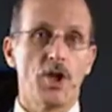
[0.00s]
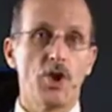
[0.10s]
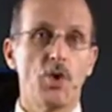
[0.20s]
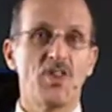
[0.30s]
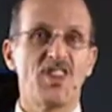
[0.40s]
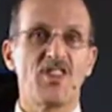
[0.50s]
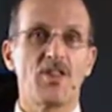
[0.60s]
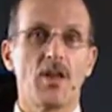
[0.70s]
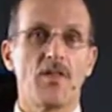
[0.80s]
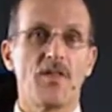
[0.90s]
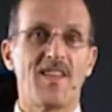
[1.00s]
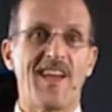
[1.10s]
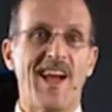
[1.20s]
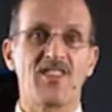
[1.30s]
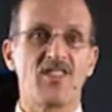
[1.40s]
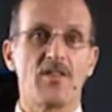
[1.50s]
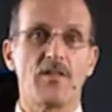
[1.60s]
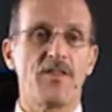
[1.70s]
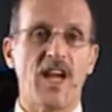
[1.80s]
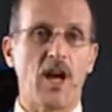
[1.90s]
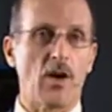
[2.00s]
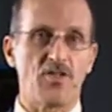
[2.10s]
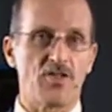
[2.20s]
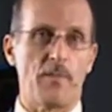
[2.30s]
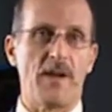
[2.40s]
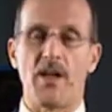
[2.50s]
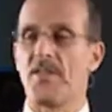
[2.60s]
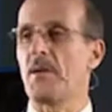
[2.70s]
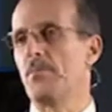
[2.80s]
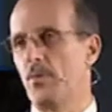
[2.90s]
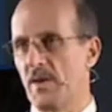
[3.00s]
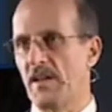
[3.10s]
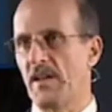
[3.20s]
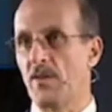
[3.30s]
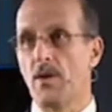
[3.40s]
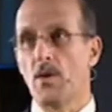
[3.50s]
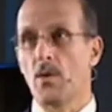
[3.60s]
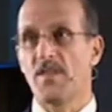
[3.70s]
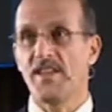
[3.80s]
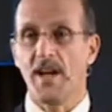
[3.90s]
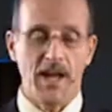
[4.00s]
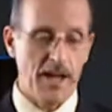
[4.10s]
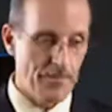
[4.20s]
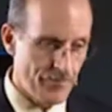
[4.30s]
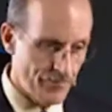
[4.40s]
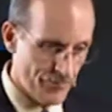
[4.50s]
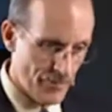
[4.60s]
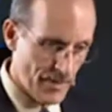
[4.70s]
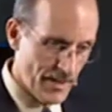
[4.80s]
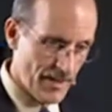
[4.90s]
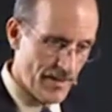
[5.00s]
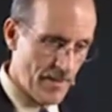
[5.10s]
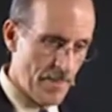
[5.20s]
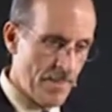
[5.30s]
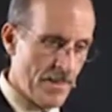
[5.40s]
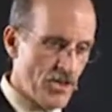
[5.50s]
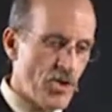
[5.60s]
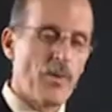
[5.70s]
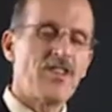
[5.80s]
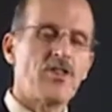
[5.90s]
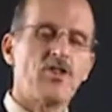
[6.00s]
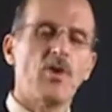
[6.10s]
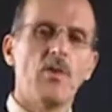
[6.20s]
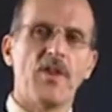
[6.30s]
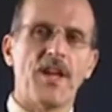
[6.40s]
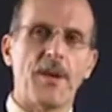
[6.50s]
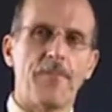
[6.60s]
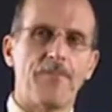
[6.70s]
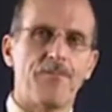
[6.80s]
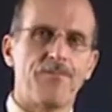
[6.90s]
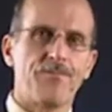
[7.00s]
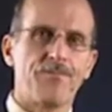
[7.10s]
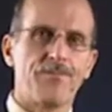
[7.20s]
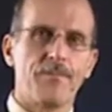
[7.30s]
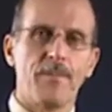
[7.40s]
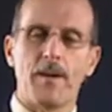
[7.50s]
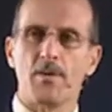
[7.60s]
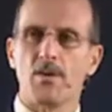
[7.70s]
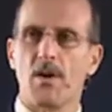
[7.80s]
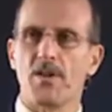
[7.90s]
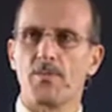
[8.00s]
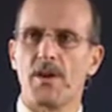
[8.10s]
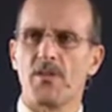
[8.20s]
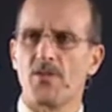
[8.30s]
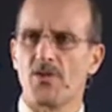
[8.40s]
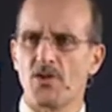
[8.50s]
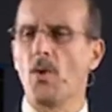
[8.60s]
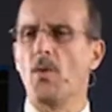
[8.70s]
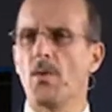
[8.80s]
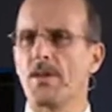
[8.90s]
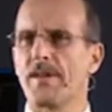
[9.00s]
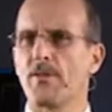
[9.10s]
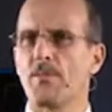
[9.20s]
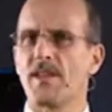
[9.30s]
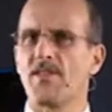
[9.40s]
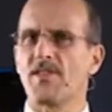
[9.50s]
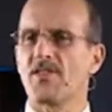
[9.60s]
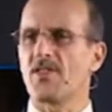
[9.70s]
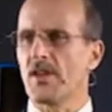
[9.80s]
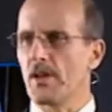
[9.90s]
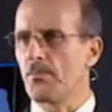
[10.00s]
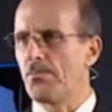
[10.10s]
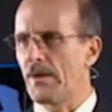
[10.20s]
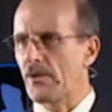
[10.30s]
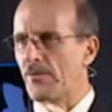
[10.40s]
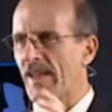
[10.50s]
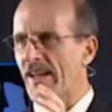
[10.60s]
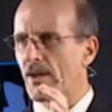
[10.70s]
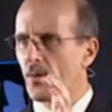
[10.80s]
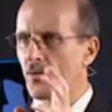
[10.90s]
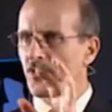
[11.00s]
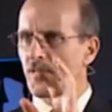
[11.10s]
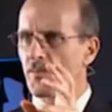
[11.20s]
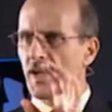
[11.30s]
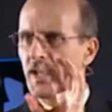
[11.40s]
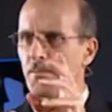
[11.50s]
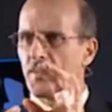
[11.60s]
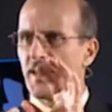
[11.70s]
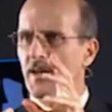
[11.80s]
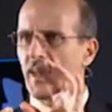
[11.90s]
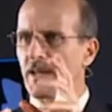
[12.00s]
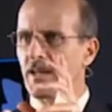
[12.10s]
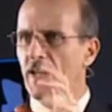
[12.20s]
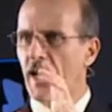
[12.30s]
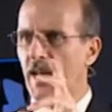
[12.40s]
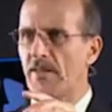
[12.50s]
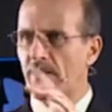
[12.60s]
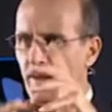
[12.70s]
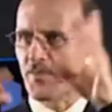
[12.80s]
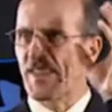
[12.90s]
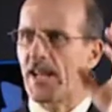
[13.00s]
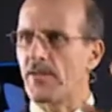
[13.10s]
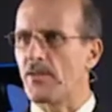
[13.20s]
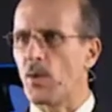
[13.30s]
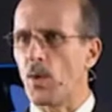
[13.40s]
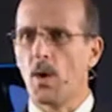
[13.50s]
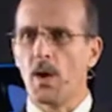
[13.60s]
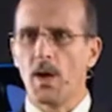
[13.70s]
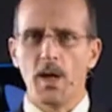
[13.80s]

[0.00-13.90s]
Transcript: uses the gases of air somehow. They breathe or they die. So what is a soul then? The Bible talks about soul, and everybody thinks it's a little butterfly ghost, some kind of pink cotton candy that comes out of you.